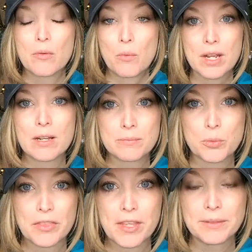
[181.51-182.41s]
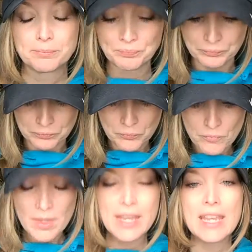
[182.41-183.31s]
and what comes with it.
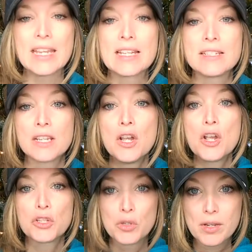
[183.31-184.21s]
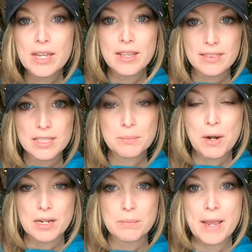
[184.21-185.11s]
And you can get this
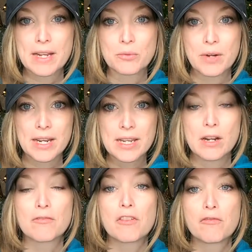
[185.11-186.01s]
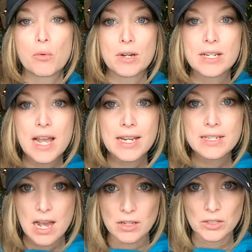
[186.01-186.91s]
product pack right here for
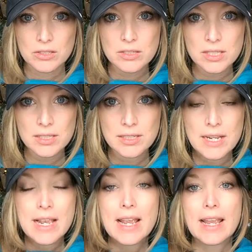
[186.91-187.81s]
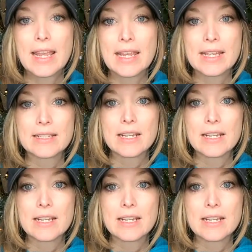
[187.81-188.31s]
$49. And